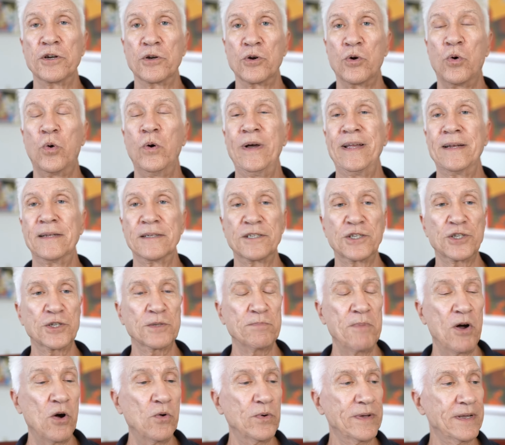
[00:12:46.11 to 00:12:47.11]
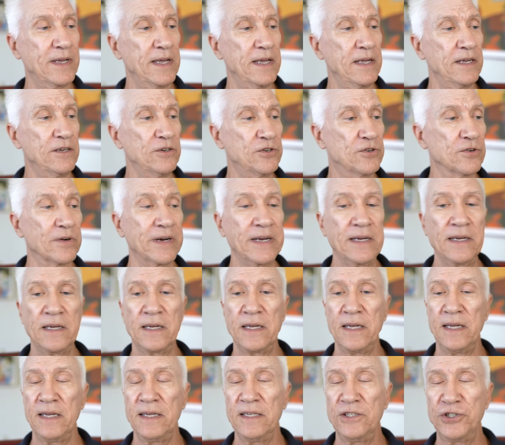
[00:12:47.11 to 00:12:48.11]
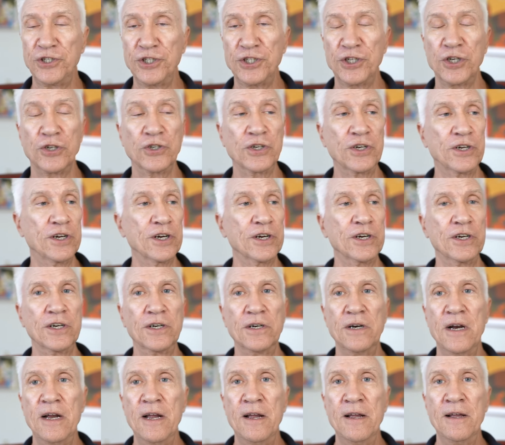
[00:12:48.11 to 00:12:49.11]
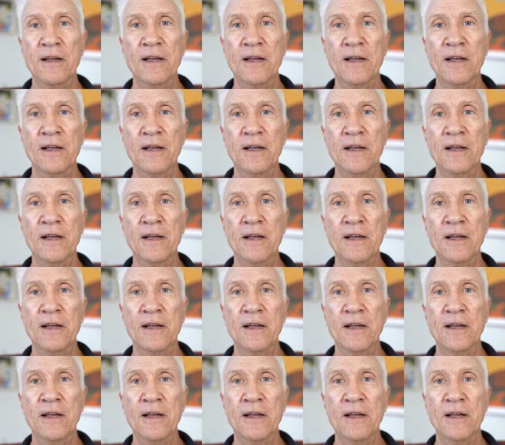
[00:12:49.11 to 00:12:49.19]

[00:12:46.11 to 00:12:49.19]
quit smoking, drinking, sugar,